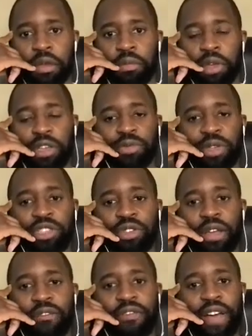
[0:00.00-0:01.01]
Because when you
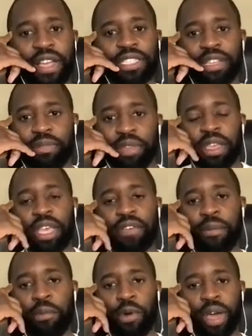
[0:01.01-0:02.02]
try and fight something, you give
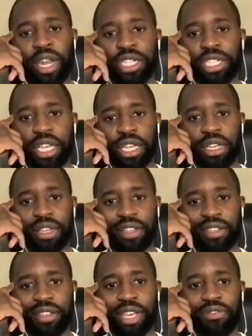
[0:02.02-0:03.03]
it more energy,
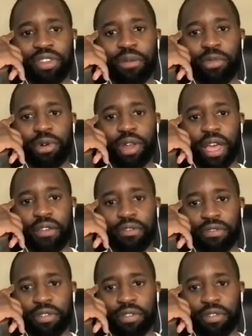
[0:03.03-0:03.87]
you're giving it more life.